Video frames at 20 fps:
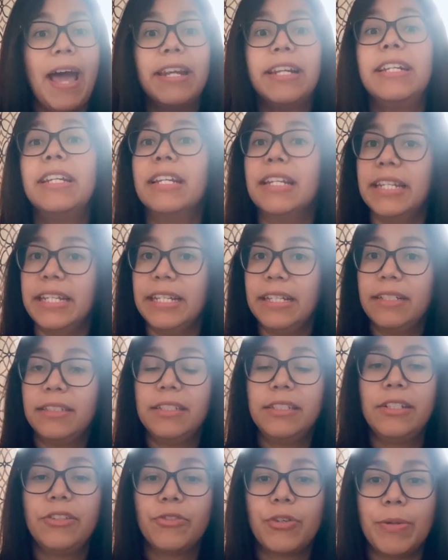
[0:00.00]
added a link in
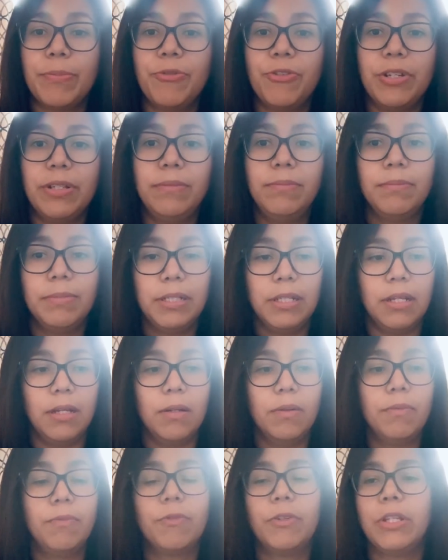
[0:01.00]
the description
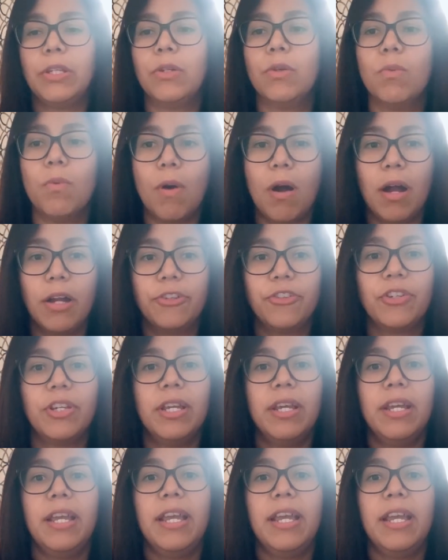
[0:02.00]
below for you to watch